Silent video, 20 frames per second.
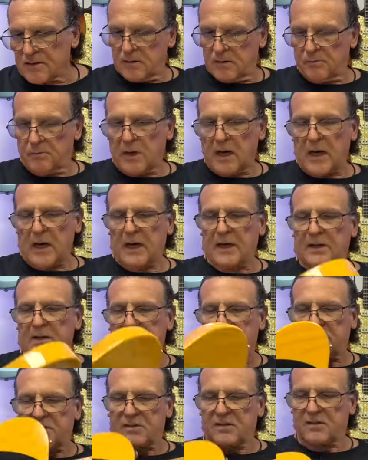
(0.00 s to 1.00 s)
The body,
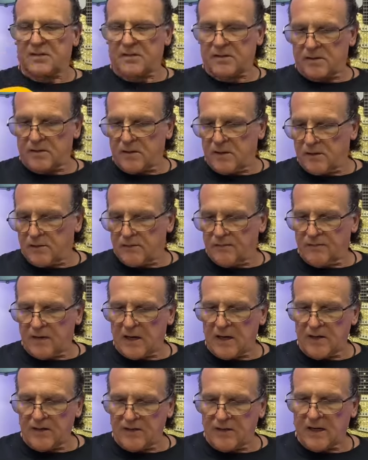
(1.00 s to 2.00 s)
it's just, you know,
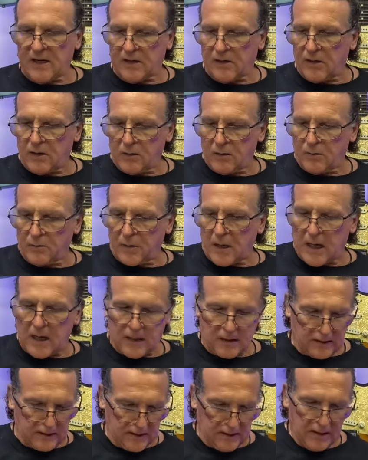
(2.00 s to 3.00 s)
very thick coat of
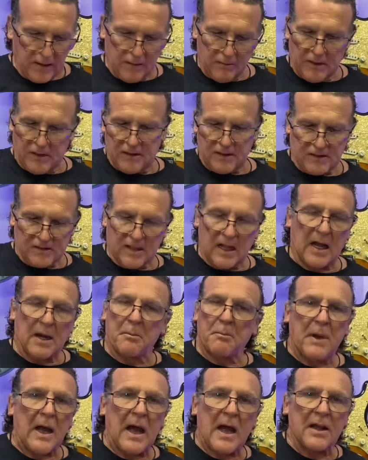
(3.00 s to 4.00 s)
poly. You know, it's not a
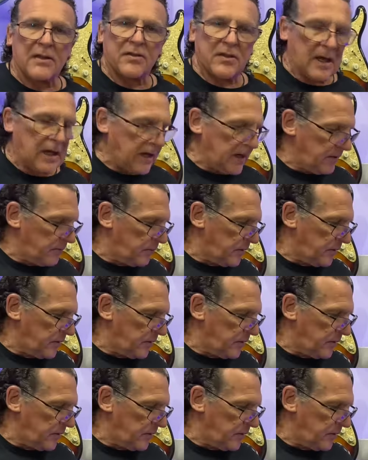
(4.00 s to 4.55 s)
bad thing,